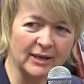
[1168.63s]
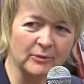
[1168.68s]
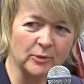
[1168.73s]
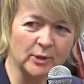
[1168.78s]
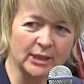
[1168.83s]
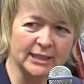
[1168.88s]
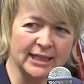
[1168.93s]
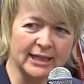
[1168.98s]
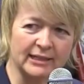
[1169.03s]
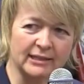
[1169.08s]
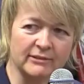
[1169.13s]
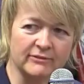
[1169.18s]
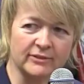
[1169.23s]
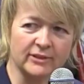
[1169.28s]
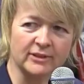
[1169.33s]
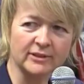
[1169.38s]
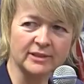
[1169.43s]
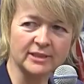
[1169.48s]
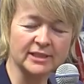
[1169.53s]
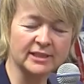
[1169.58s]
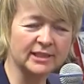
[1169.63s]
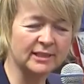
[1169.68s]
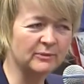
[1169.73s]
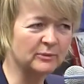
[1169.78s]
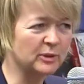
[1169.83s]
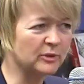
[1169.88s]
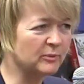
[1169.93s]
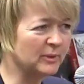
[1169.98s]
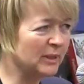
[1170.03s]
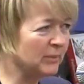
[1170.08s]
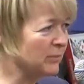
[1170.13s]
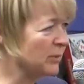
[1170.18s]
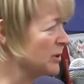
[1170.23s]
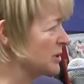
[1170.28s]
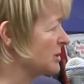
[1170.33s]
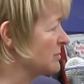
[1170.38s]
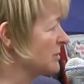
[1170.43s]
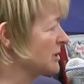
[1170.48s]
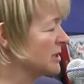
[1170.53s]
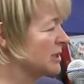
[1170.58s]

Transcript: that worked out in advance. It would have been impossible